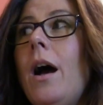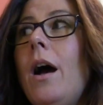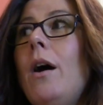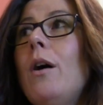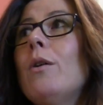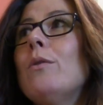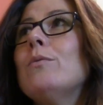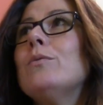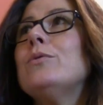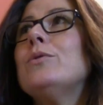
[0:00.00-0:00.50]

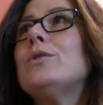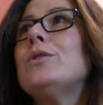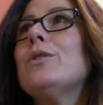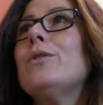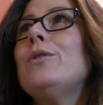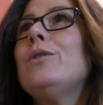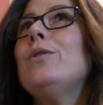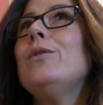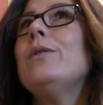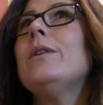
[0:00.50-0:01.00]
Oh,
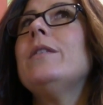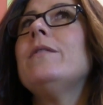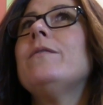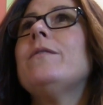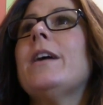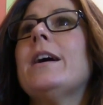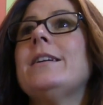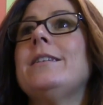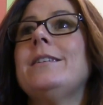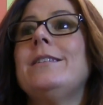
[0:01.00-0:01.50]
so you
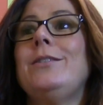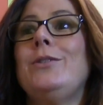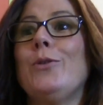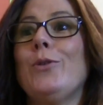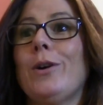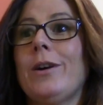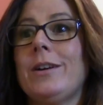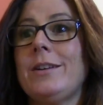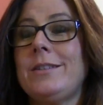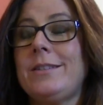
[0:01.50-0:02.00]
invited
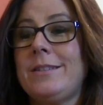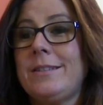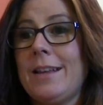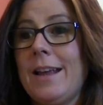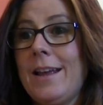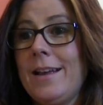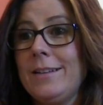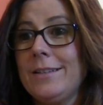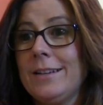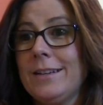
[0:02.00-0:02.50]
your
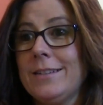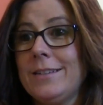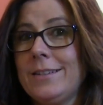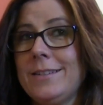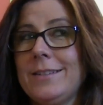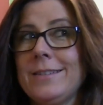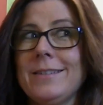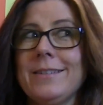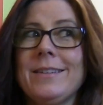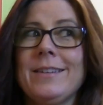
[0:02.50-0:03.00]

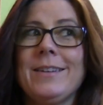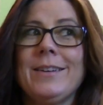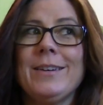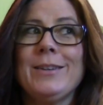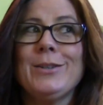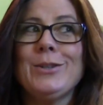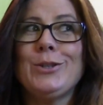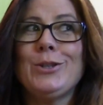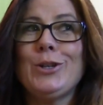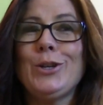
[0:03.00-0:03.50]
assailant
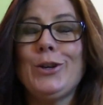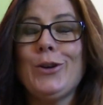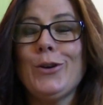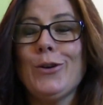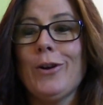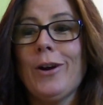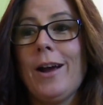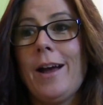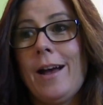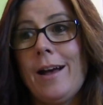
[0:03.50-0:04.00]
to
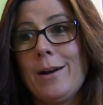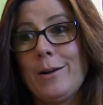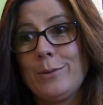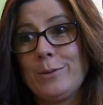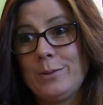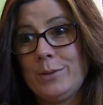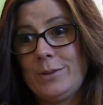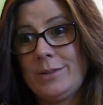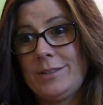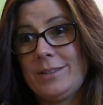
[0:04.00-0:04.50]
your
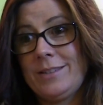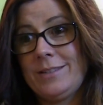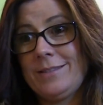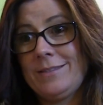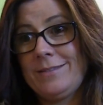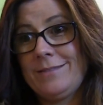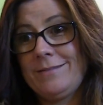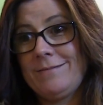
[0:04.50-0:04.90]
house?